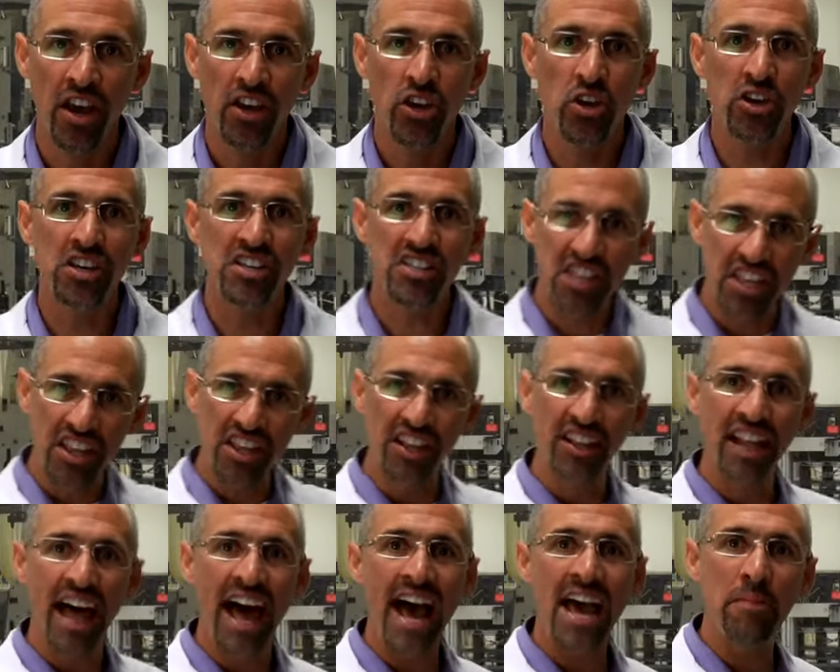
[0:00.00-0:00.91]
You can see the
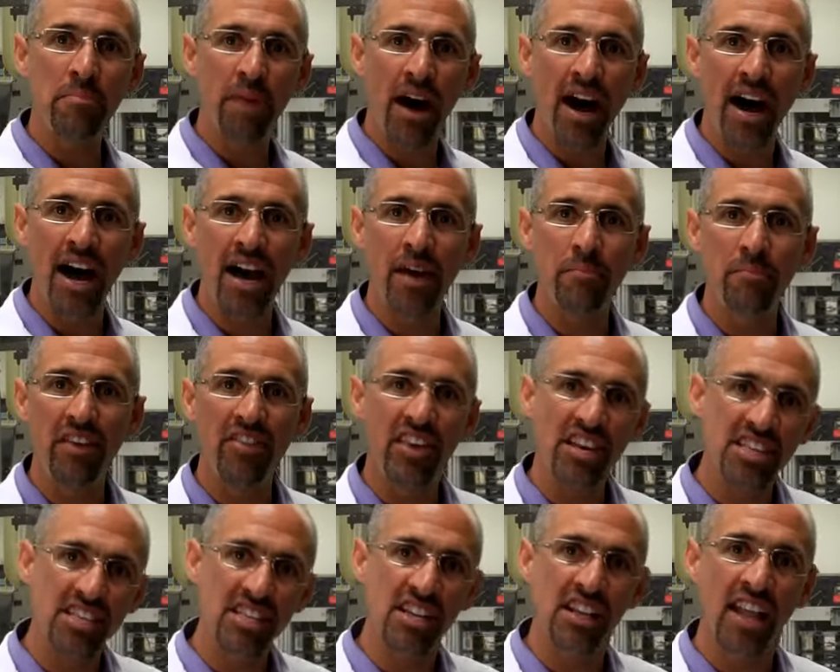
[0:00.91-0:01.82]
line behind me.
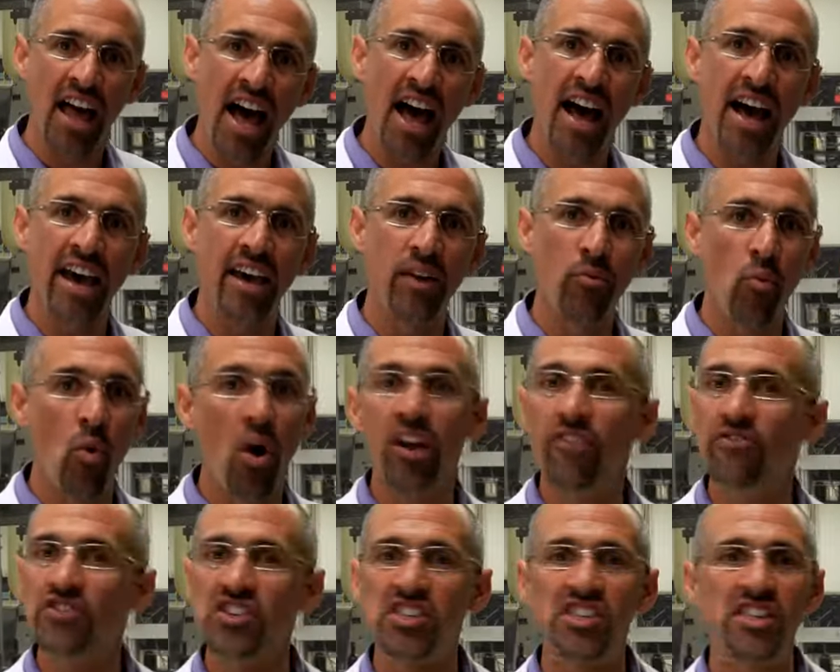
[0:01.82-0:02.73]
This line, one
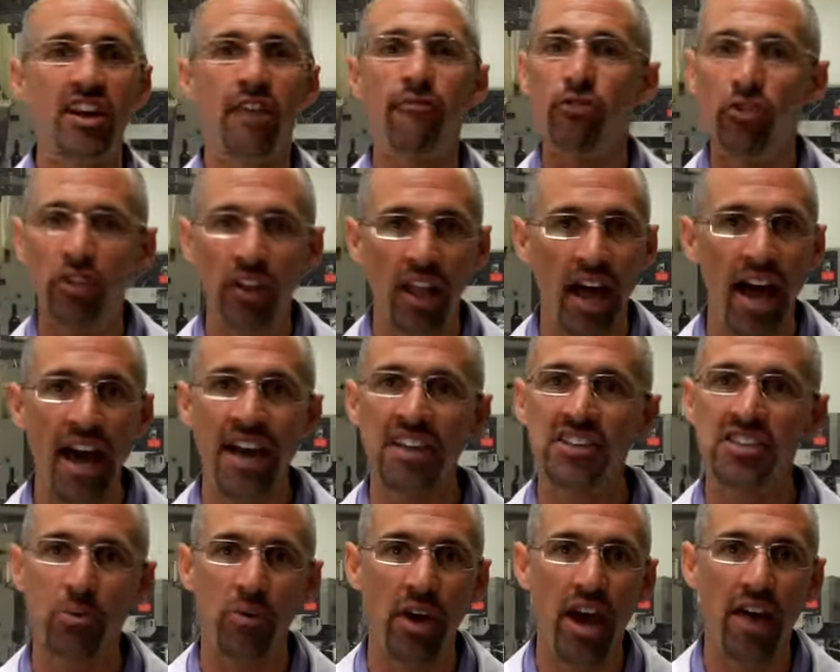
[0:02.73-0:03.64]
of several
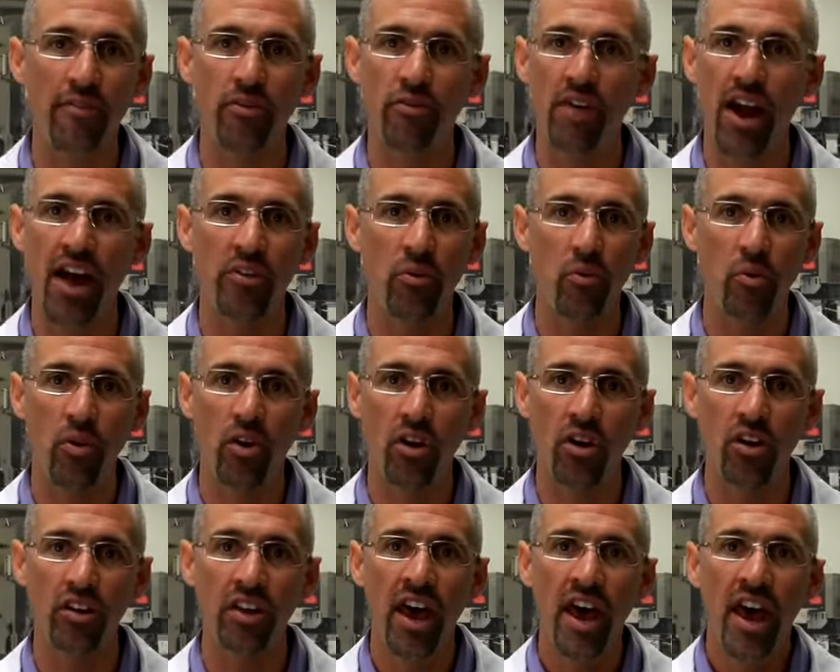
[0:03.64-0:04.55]
lines that we have around the
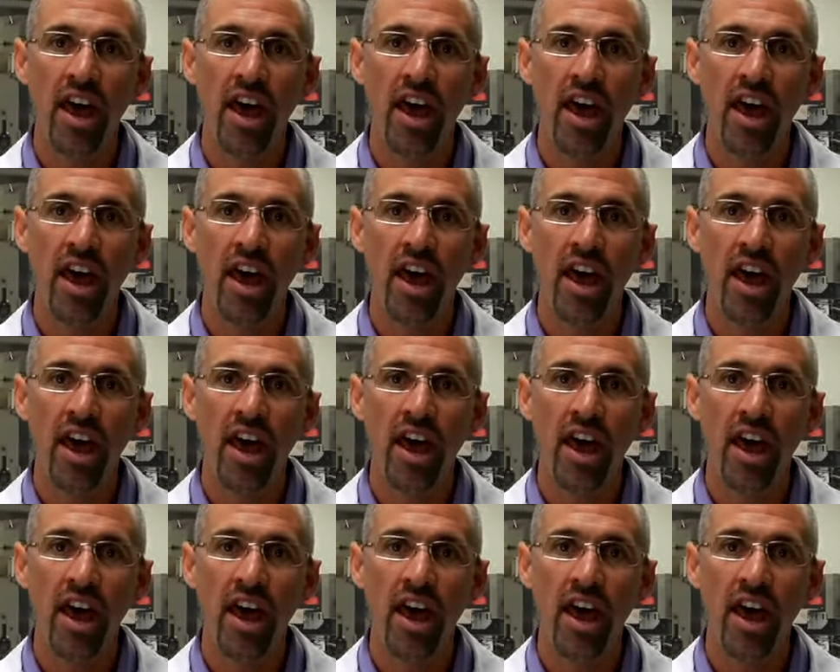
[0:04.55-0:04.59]
world,